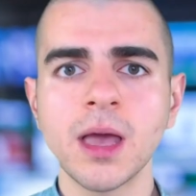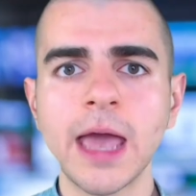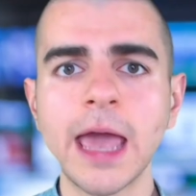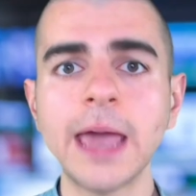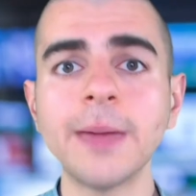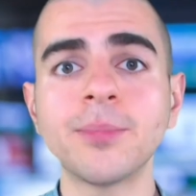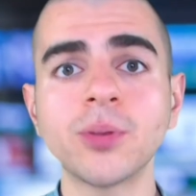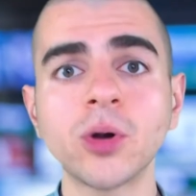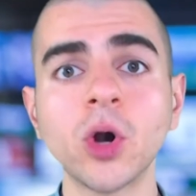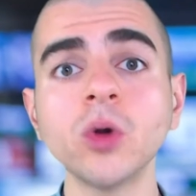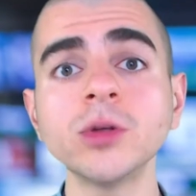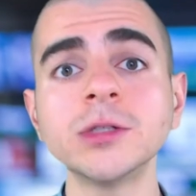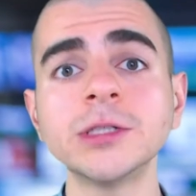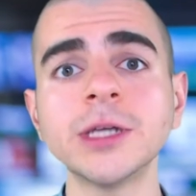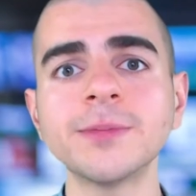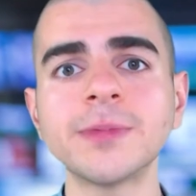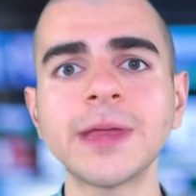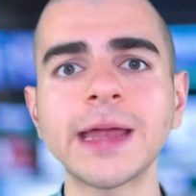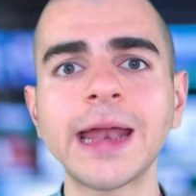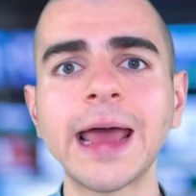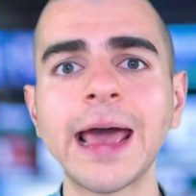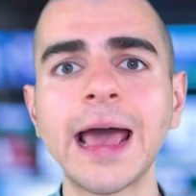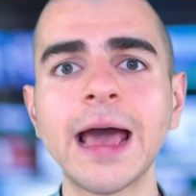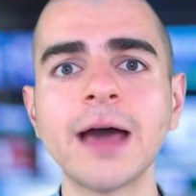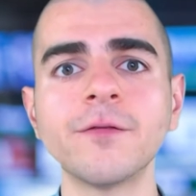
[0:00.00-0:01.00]
A pro tip
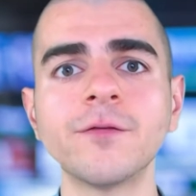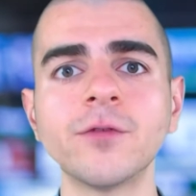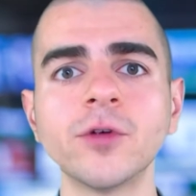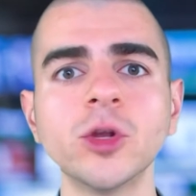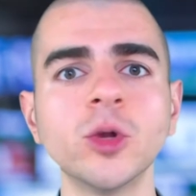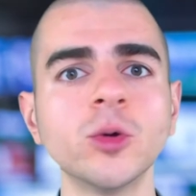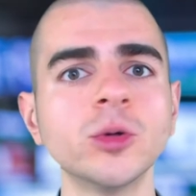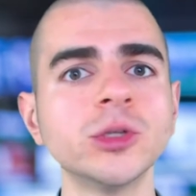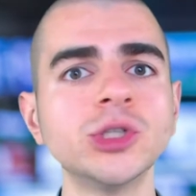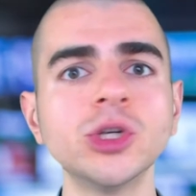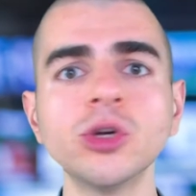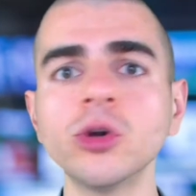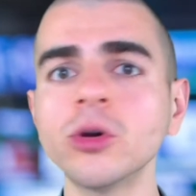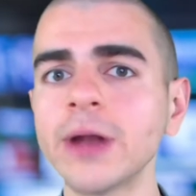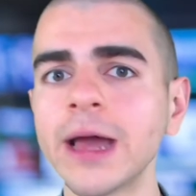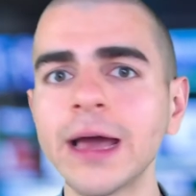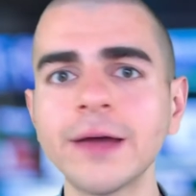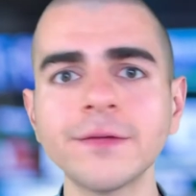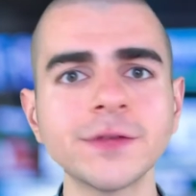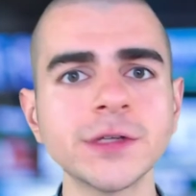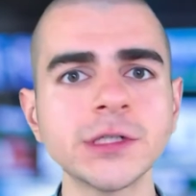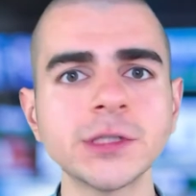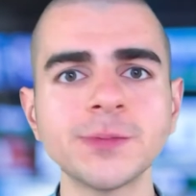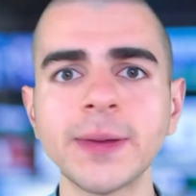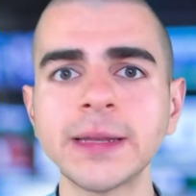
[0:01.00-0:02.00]
that I have for you is you don't
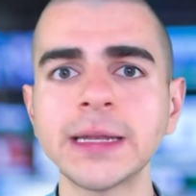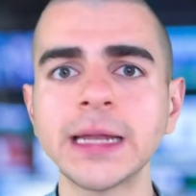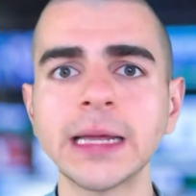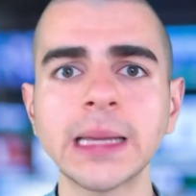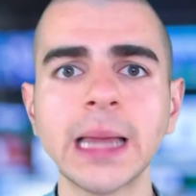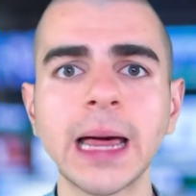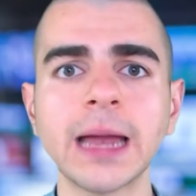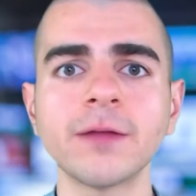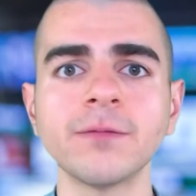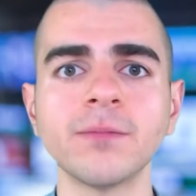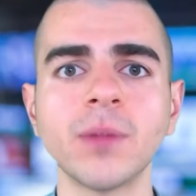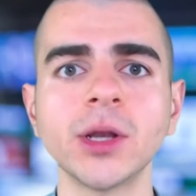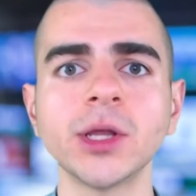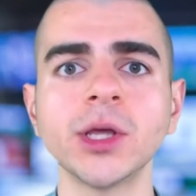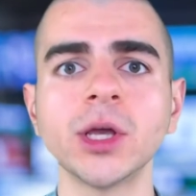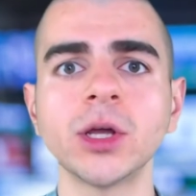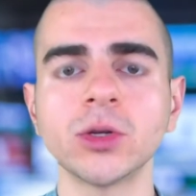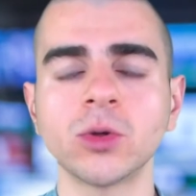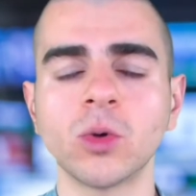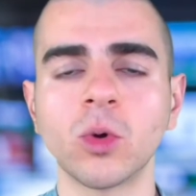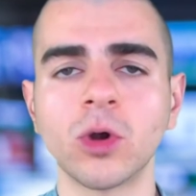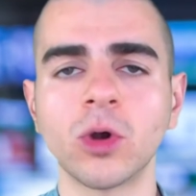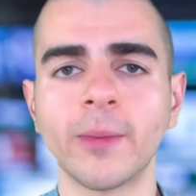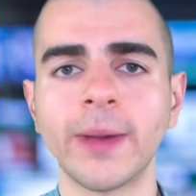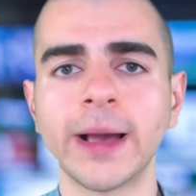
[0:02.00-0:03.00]
have to spend a lot of money on
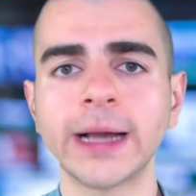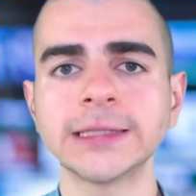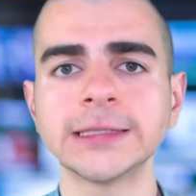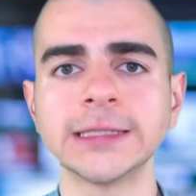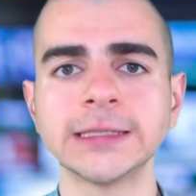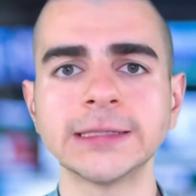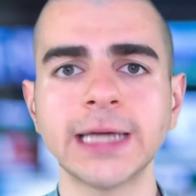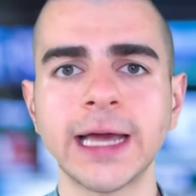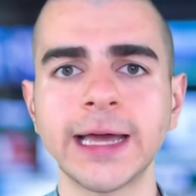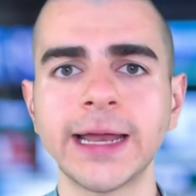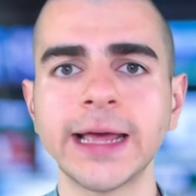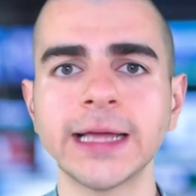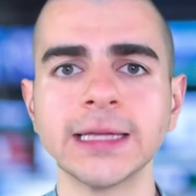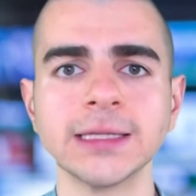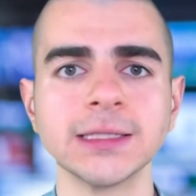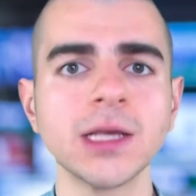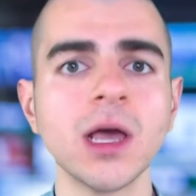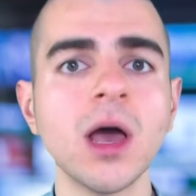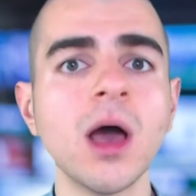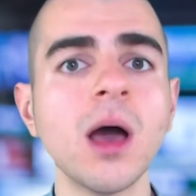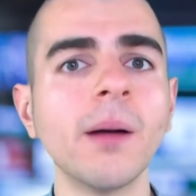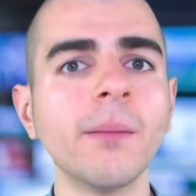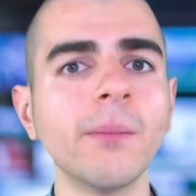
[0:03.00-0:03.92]
quarterbacks and tight ends.